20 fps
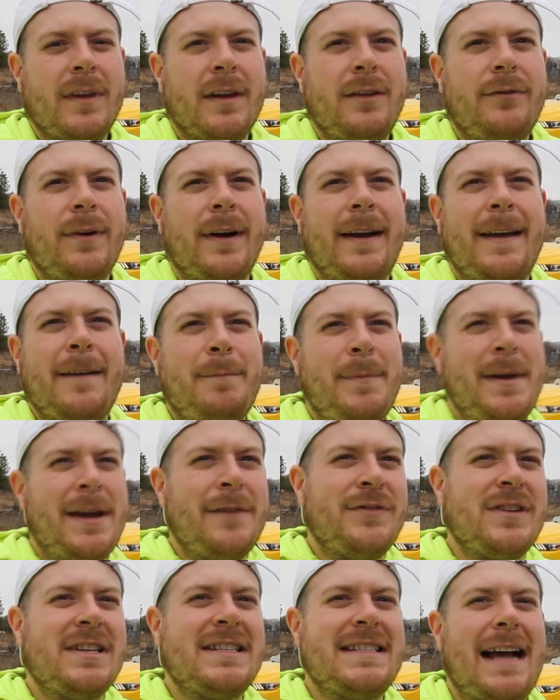Forgive me
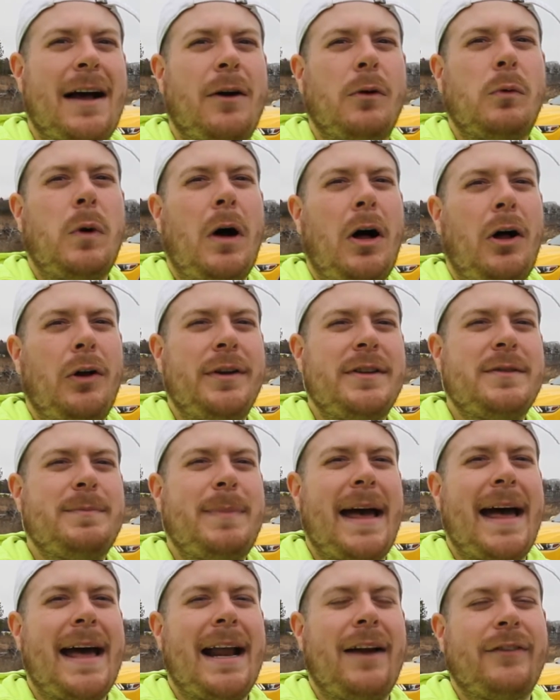if the sound quality's
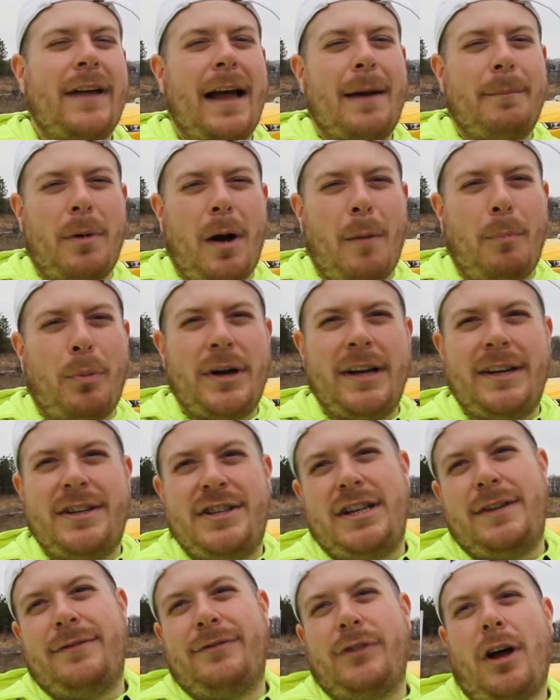bad. I've got a pretty
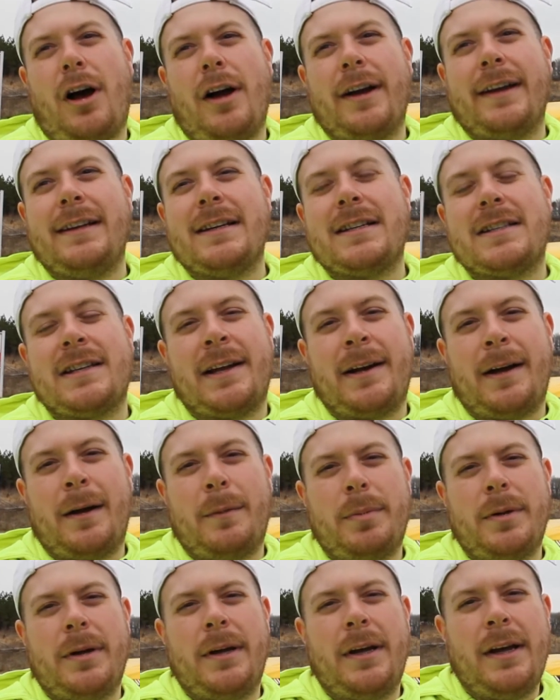cheap vlogging setup.
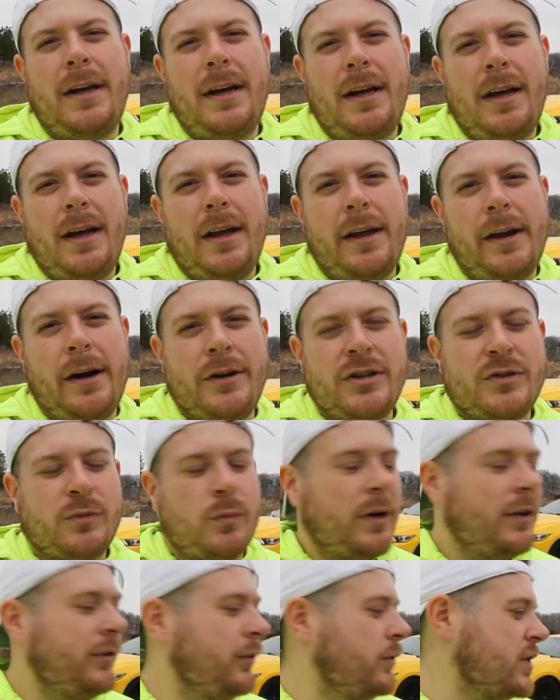You know, just
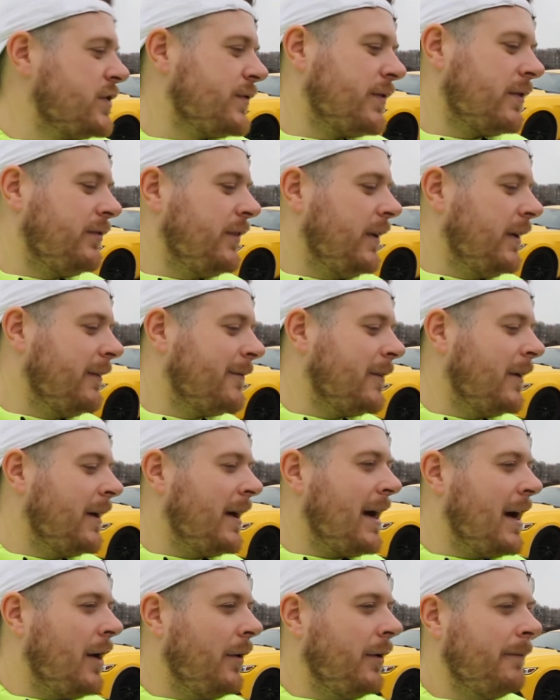want to do this for fun for
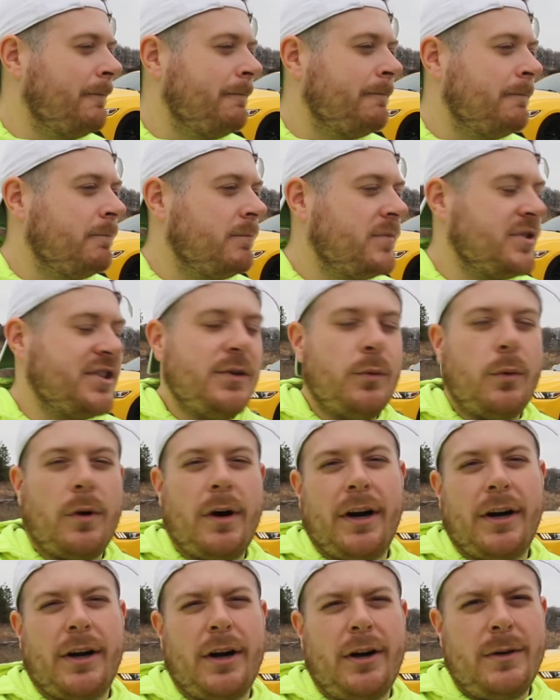now and see
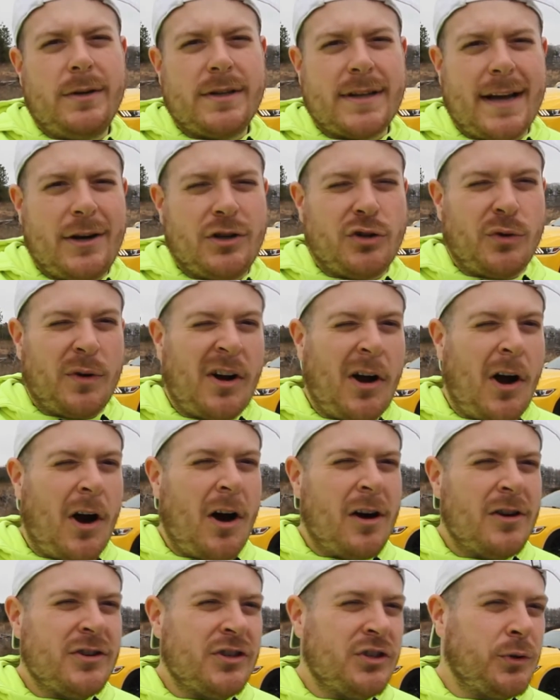where it goes. I enjoy
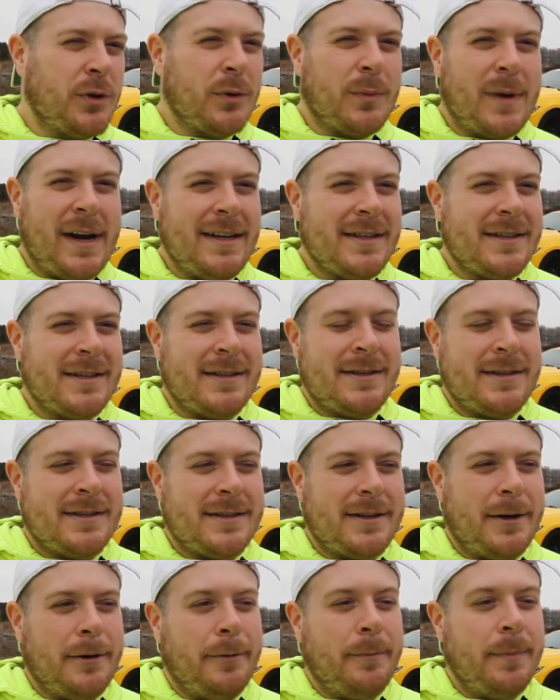cars, enjoy racing,
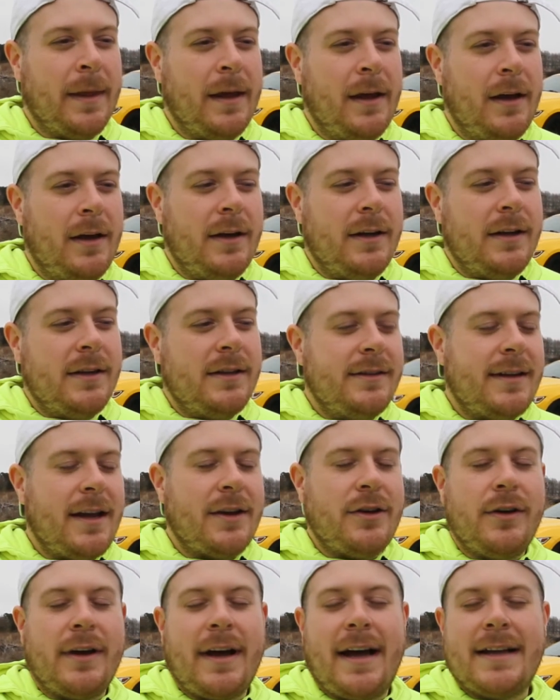so
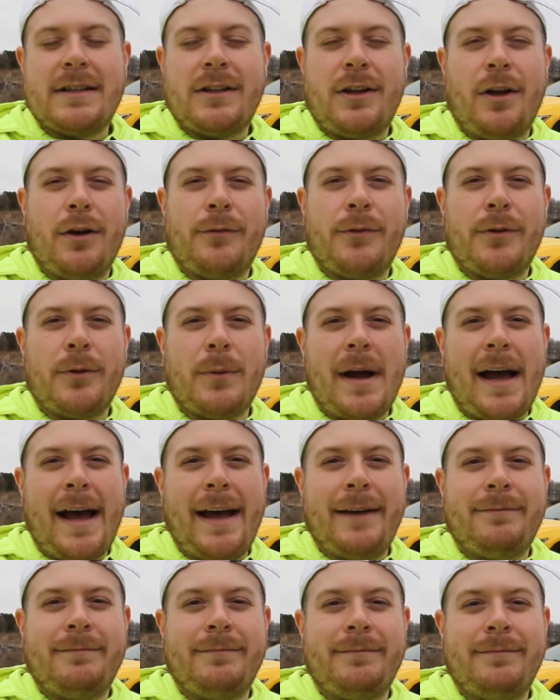take you guys along for the
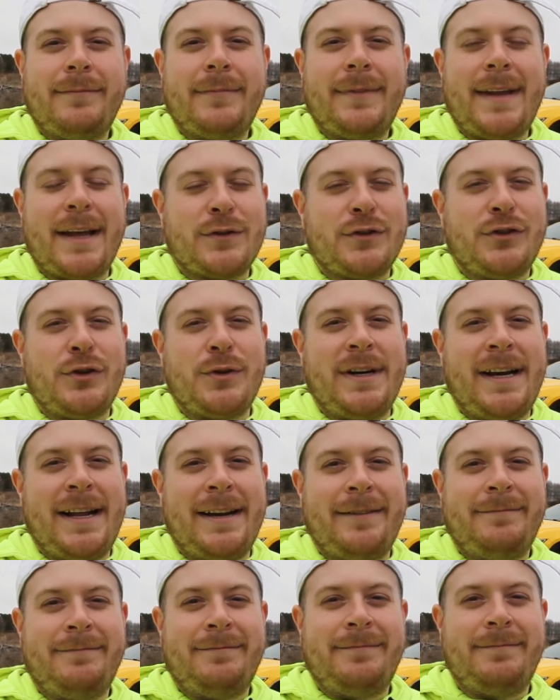ride. Thanks for tuning
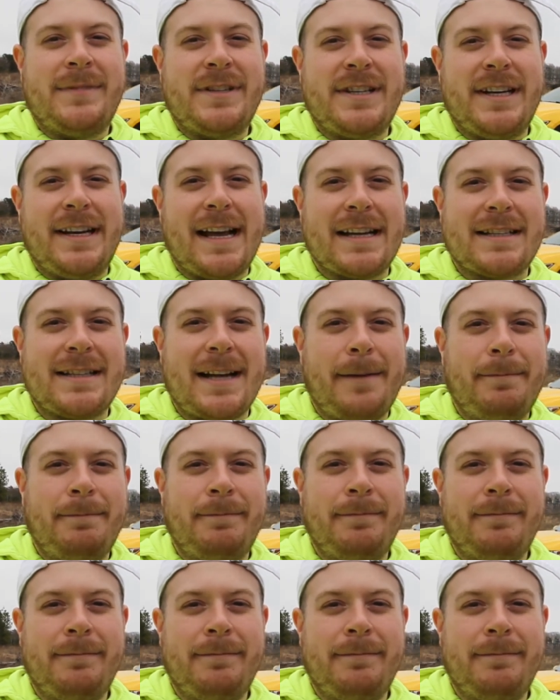in. See you next time.